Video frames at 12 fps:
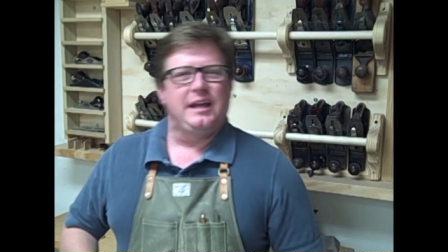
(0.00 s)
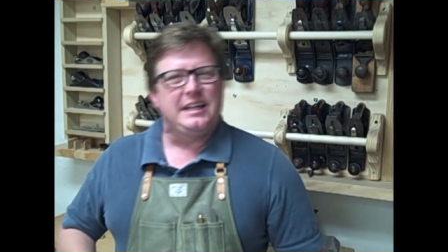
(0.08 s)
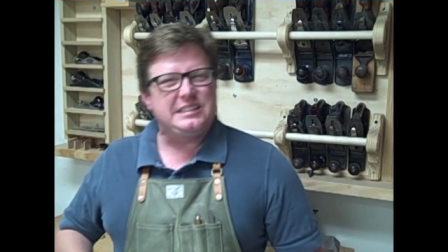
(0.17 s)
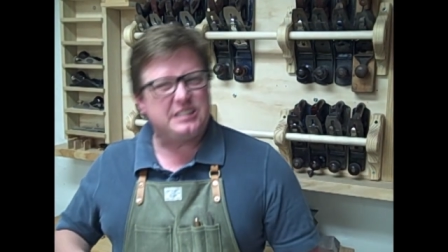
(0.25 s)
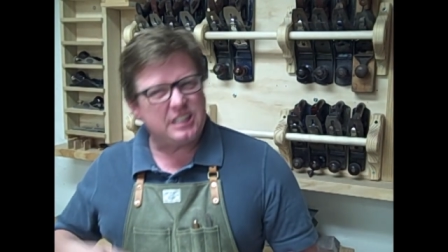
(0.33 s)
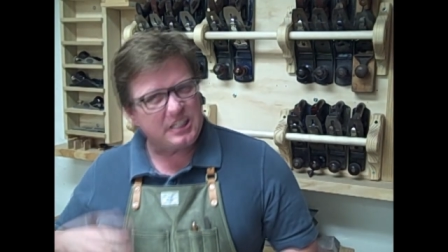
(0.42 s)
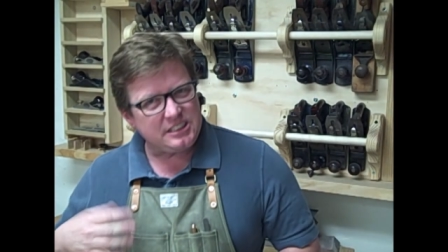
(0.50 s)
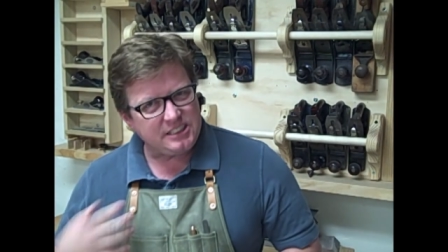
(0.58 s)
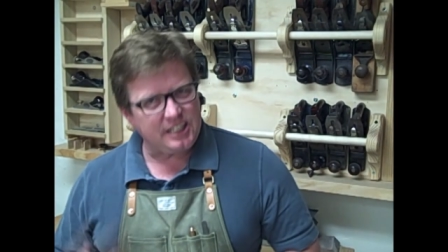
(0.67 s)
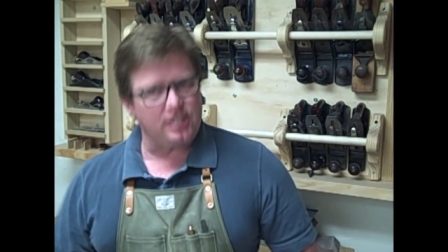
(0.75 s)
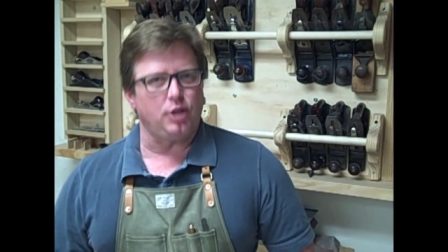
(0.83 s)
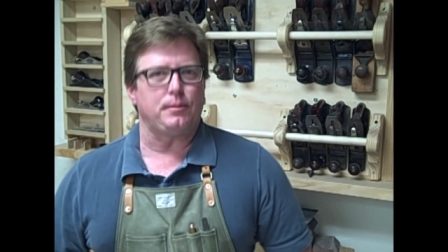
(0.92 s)
is to
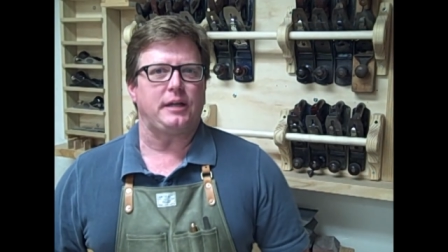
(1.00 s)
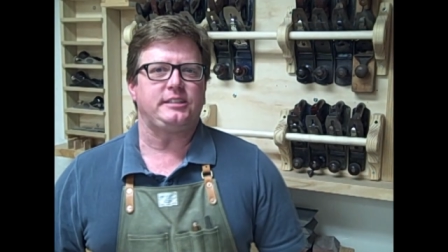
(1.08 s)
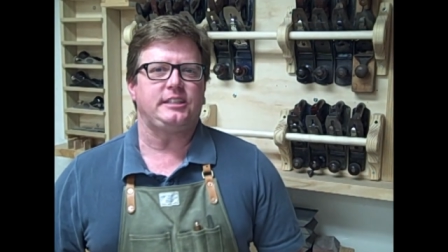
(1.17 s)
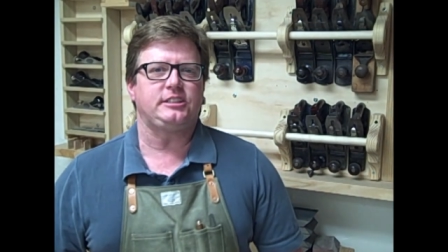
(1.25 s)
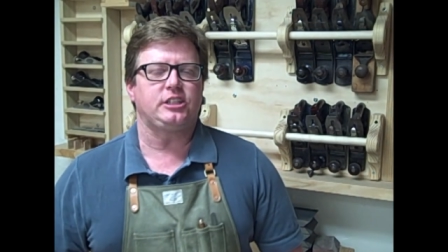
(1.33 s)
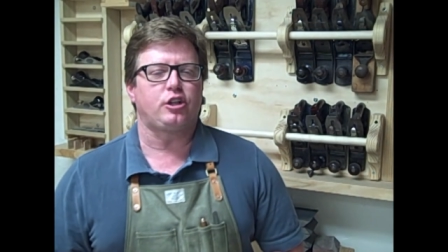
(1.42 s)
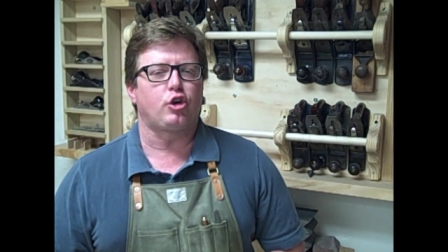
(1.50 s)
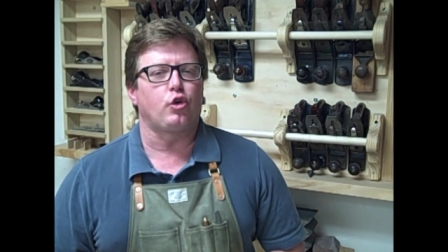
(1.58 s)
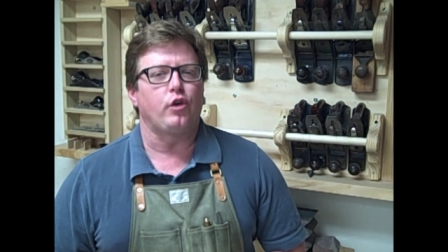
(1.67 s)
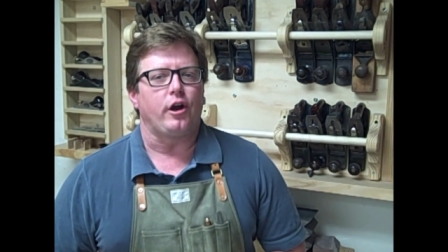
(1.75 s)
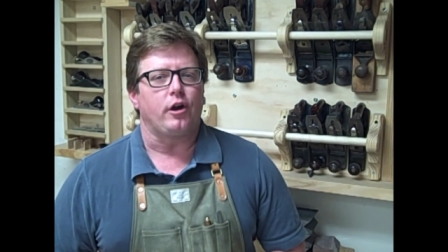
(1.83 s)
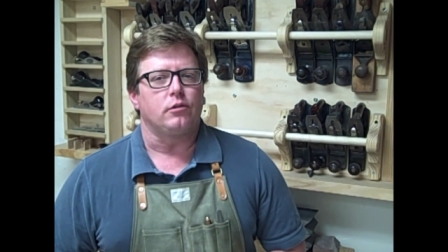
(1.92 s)
continue my teaching
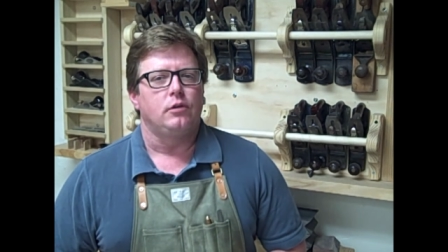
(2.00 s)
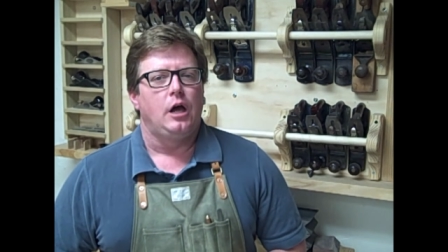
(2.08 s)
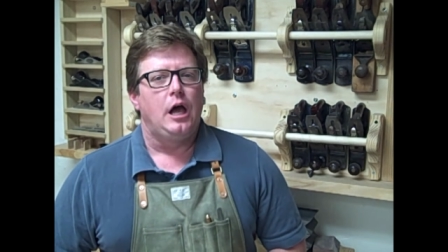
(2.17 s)
career,